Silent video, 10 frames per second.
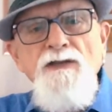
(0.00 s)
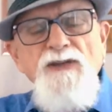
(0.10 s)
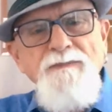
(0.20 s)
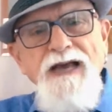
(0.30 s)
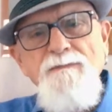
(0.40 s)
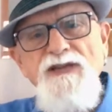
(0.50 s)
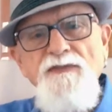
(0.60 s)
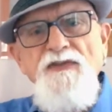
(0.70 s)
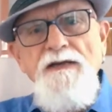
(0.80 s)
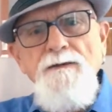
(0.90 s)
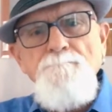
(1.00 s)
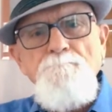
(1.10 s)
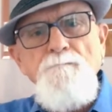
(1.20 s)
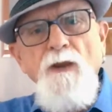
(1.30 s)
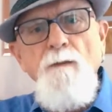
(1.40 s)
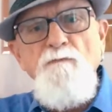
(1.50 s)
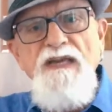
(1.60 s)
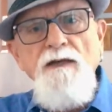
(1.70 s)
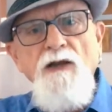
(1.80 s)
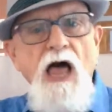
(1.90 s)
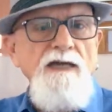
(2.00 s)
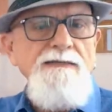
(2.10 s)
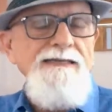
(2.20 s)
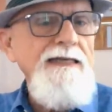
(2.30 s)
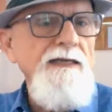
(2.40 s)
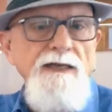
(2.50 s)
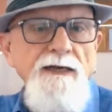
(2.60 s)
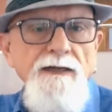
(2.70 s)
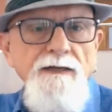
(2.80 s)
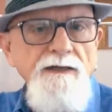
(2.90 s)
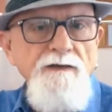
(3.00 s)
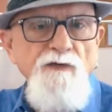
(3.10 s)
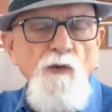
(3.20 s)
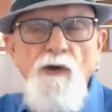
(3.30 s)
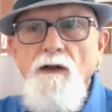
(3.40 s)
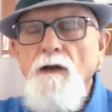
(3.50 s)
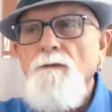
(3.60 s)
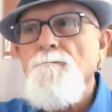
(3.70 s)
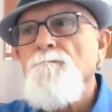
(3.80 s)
Sometimes I think being locked in, if you will,